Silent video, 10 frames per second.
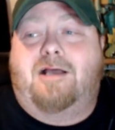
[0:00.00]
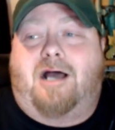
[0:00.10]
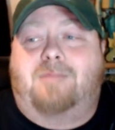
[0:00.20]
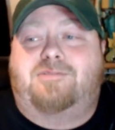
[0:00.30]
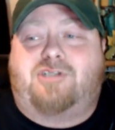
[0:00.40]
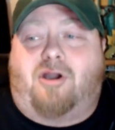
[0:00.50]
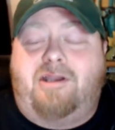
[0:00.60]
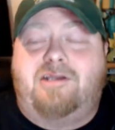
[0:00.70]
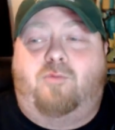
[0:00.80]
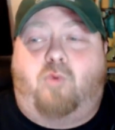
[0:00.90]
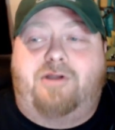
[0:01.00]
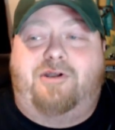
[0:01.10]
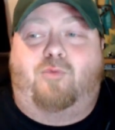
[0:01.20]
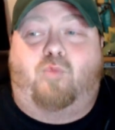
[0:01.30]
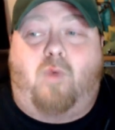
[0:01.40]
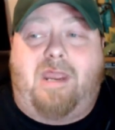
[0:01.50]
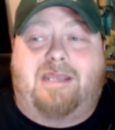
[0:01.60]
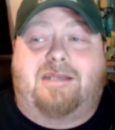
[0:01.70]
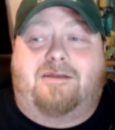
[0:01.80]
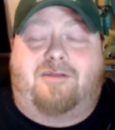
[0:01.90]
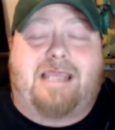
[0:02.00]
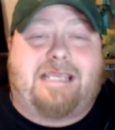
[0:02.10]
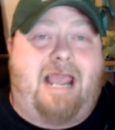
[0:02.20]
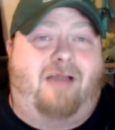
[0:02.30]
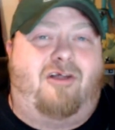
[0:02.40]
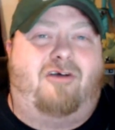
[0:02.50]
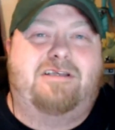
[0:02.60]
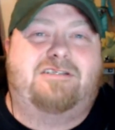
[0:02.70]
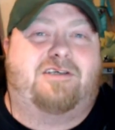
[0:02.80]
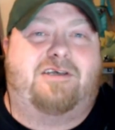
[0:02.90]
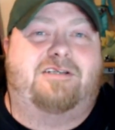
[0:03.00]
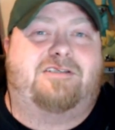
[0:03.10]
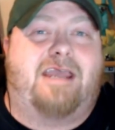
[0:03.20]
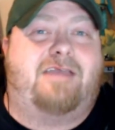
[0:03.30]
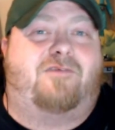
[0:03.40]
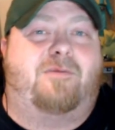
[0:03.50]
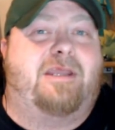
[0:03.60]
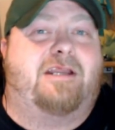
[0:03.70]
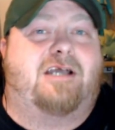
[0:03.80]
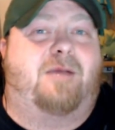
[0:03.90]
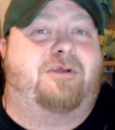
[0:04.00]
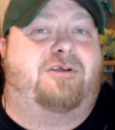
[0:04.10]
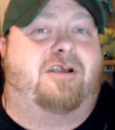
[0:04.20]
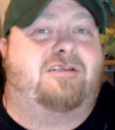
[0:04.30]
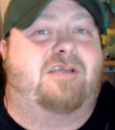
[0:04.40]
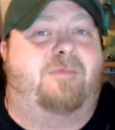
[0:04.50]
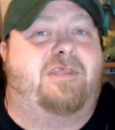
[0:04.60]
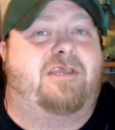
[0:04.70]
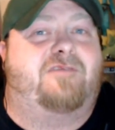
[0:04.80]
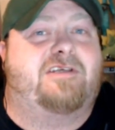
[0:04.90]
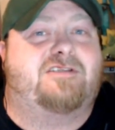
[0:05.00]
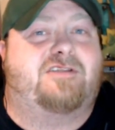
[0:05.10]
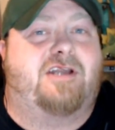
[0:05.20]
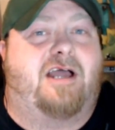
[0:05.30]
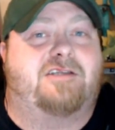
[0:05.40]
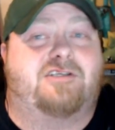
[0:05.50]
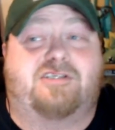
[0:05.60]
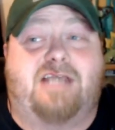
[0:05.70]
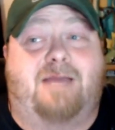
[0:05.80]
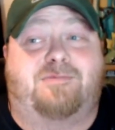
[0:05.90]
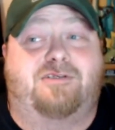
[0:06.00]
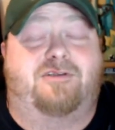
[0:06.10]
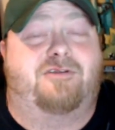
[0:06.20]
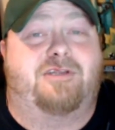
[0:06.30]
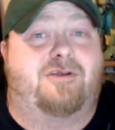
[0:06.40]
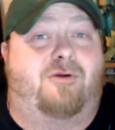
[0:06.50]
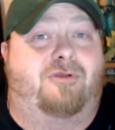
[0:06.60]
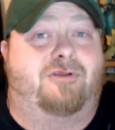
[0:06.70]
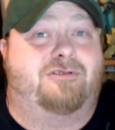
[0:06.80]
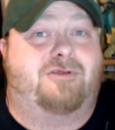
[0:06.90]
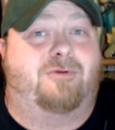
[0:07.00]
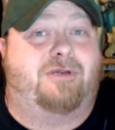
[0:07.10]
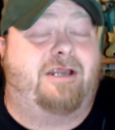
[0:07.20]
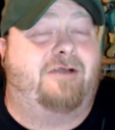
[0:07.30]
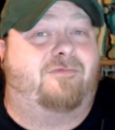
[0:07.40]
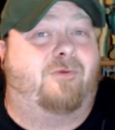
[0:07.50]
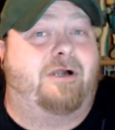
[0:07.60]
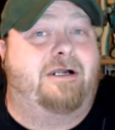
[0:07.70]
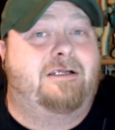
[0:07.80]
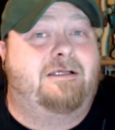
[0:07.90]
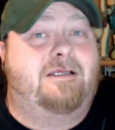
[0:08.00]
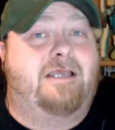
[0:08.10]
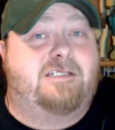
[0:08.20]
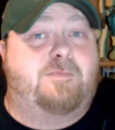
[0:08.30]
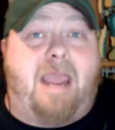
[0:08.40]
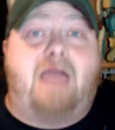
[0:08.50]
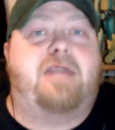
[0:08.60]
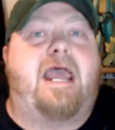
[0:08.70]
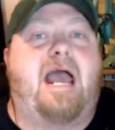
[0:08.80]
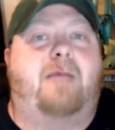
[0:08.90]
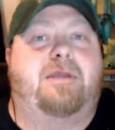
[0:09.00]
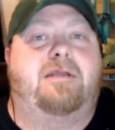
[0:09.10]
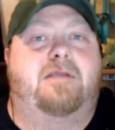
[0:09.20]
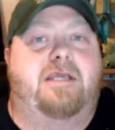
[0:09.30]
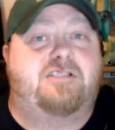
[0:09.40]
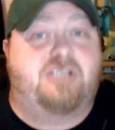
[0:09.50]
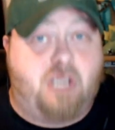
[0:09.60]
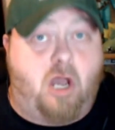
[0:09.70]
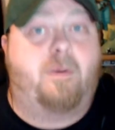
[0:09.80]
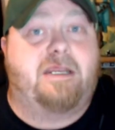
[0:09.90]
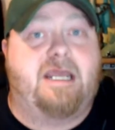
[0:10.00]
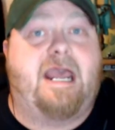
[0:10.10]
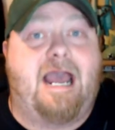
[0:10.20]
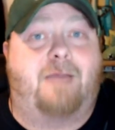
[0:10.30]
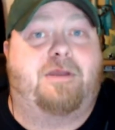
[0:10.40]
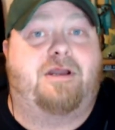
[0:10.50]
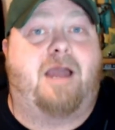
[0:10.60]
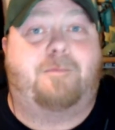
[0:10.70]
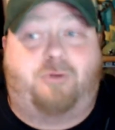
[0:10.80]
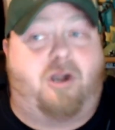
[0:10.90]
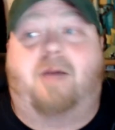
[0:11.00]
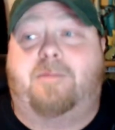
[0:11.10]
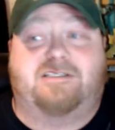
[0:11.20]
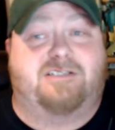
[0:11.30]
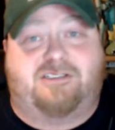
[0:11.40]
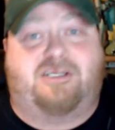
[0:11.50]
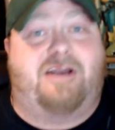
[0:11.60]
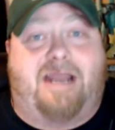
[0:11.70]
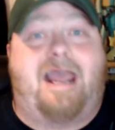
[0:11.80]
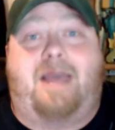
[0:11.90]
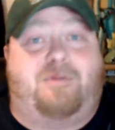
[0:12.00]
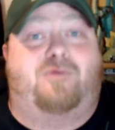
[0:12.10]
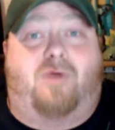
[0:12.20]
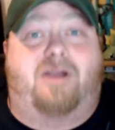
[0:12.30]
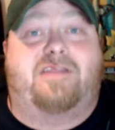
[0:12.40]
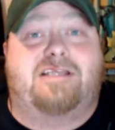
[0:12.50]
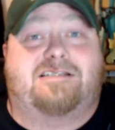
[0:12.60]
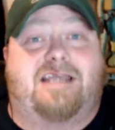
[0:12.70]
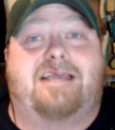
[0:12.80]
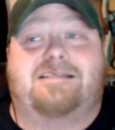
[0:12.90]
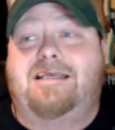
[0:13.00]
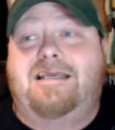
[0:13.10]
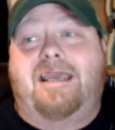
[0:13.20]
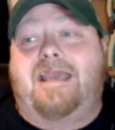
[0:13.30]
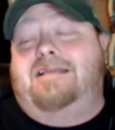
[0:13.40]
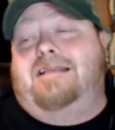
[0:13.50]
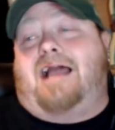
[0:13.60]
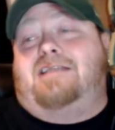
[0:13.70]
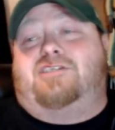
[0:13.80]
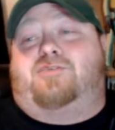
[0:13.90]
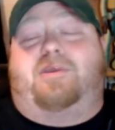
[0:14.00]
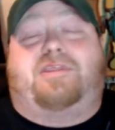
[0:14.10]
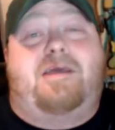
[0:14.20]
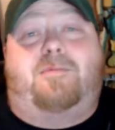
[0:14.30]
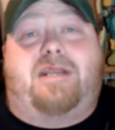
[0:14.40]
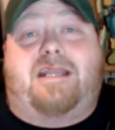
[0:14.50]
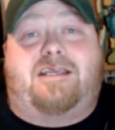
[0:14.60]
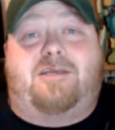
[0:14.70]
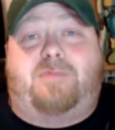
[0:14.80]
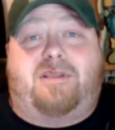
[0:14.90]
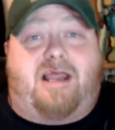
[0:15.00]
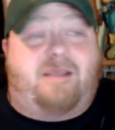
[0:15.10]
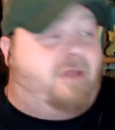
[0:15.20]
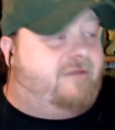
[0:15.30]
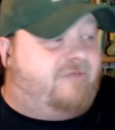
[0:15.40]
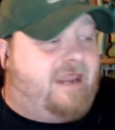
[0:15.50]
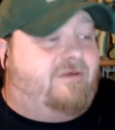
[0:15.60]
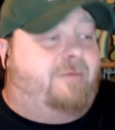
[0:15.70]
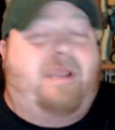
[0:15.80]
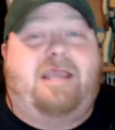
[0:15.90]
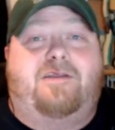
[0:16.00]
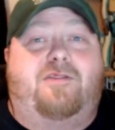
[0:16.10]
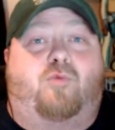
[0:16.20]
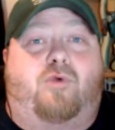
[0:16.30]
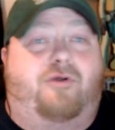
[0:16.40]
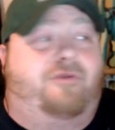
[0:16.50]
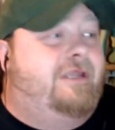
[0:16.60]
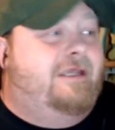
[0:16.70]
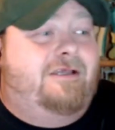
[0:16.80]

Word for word: I'm starting to wonder when, like, how long is it going to take for me to come across something of his that I just absolutely don't don't care for? It's bound to happen. It's going to happen. I promise. It's going to happen one of these days. And not just with him, but it could be like my favorite band in the world.